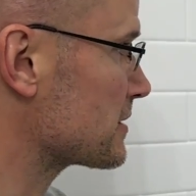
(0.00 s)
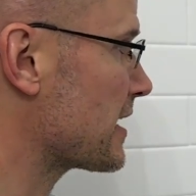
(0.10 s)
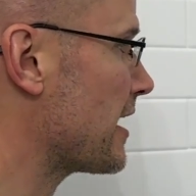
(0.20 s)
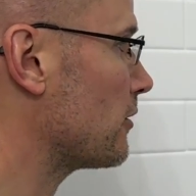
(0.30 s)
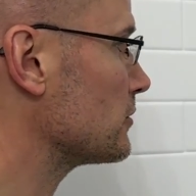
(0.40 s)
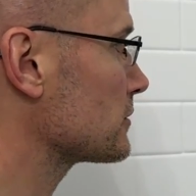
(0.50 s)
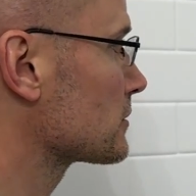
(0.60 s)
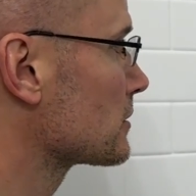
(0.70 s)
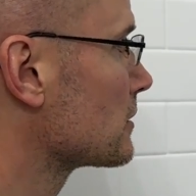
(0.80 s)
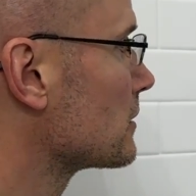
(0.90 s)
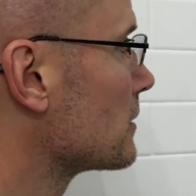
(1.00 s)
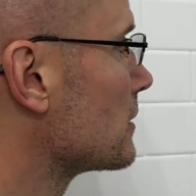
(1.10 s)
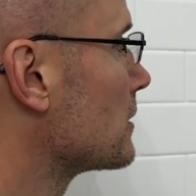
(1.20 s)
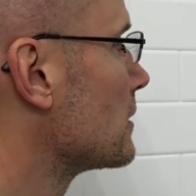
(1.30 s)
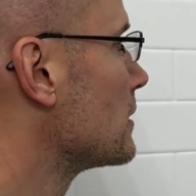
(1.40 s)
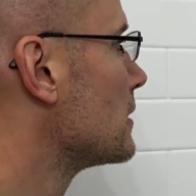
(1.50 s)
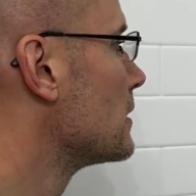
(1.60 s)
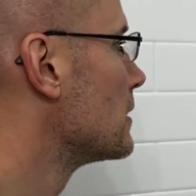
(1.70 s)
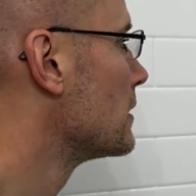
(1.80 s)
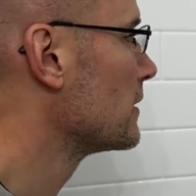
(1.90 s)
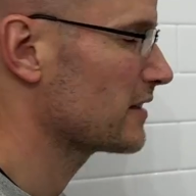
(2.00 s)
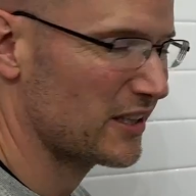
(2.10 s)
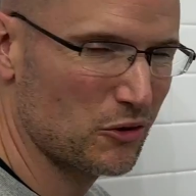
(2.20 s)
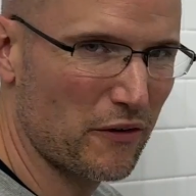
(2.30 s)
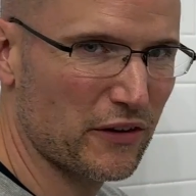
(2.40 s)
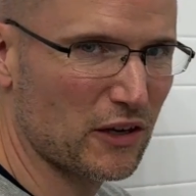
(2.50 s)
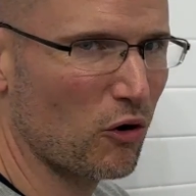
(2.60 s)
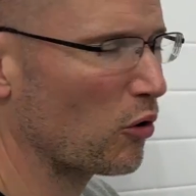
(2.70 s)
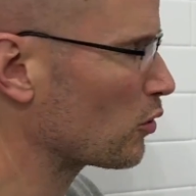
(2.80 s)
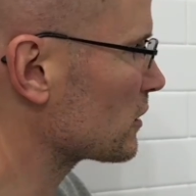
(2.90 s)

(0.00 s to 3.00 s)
towels. They do have like a whole